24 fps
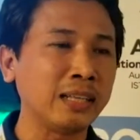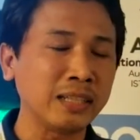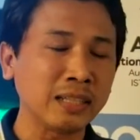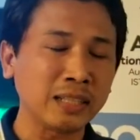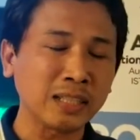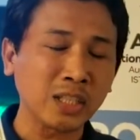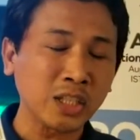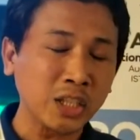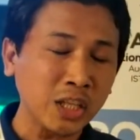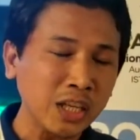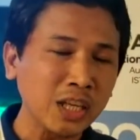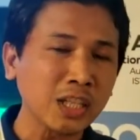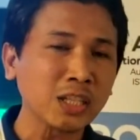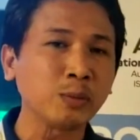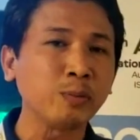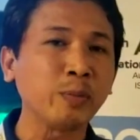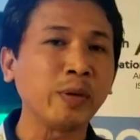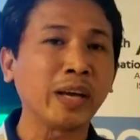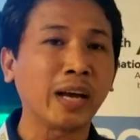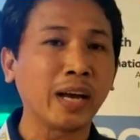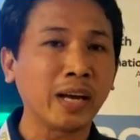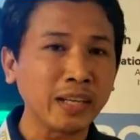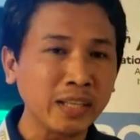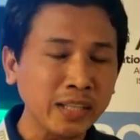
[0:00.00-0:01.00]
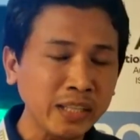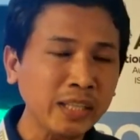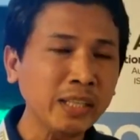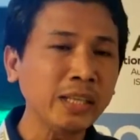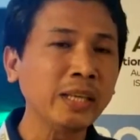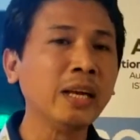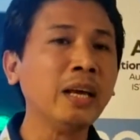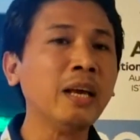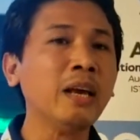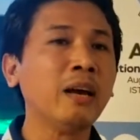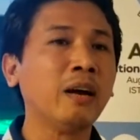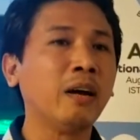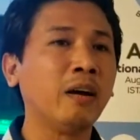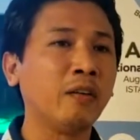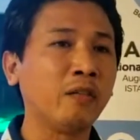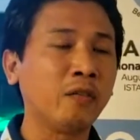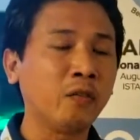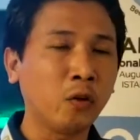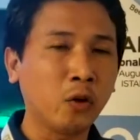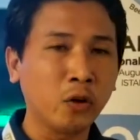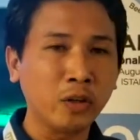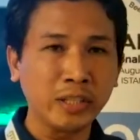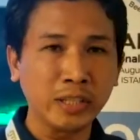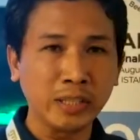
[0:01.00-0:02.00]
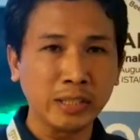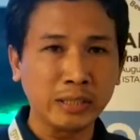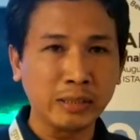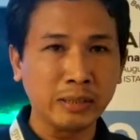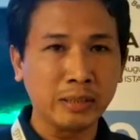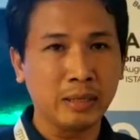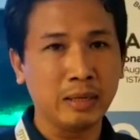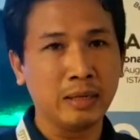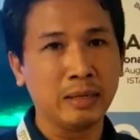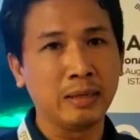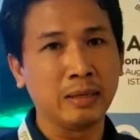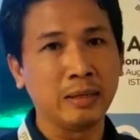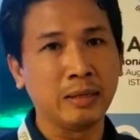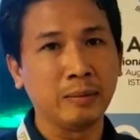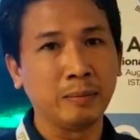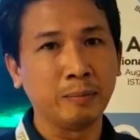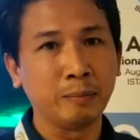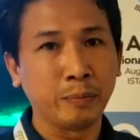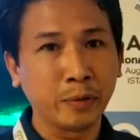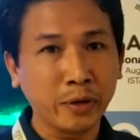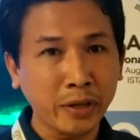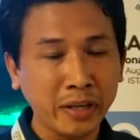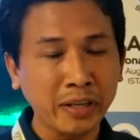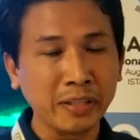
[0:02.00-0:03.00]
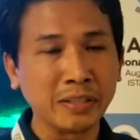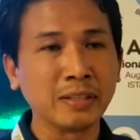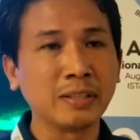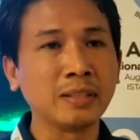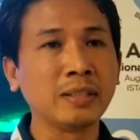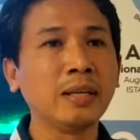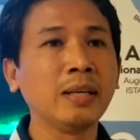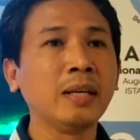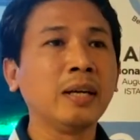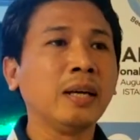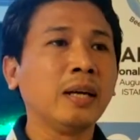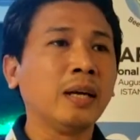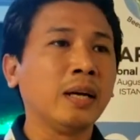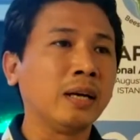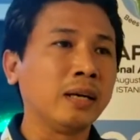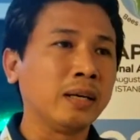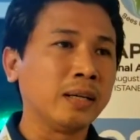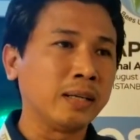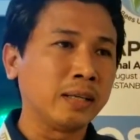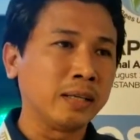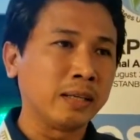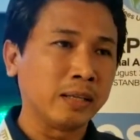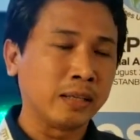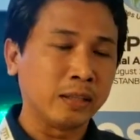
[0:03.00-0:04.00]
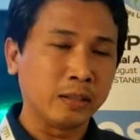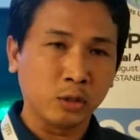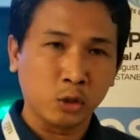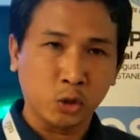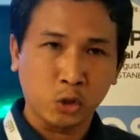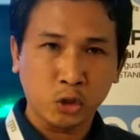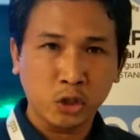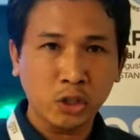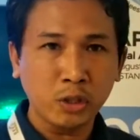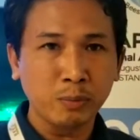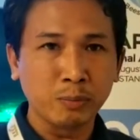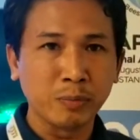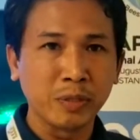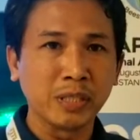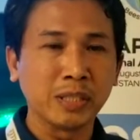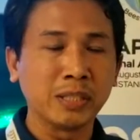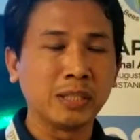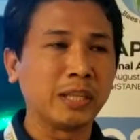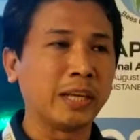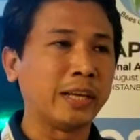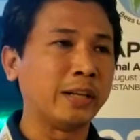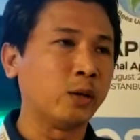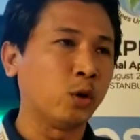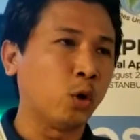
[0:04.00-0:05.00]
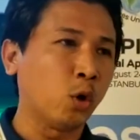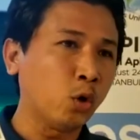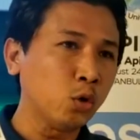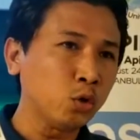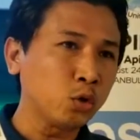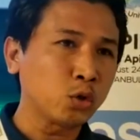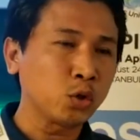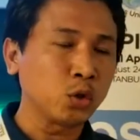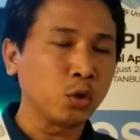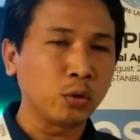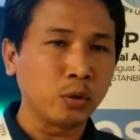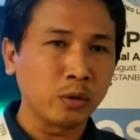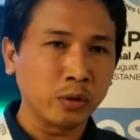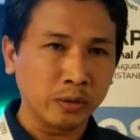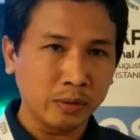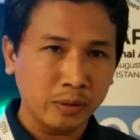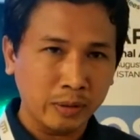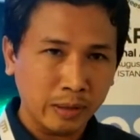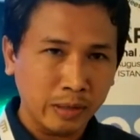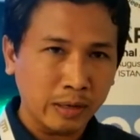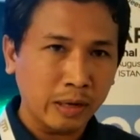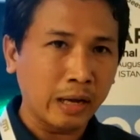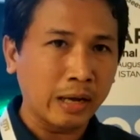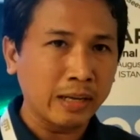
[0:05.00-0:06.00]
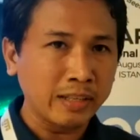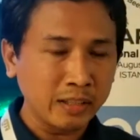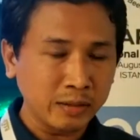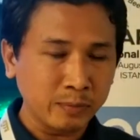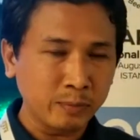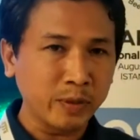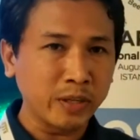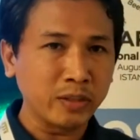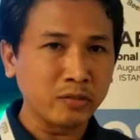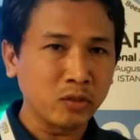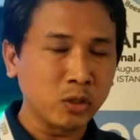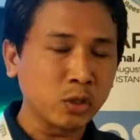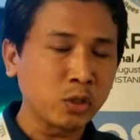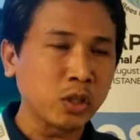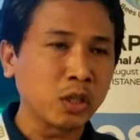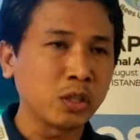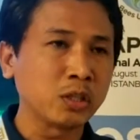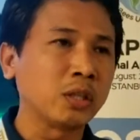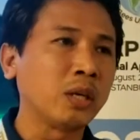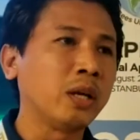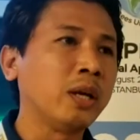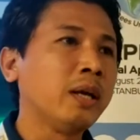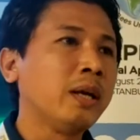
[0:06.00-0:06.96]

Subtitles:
stingless bee honey for the brain treatment and also other brain research.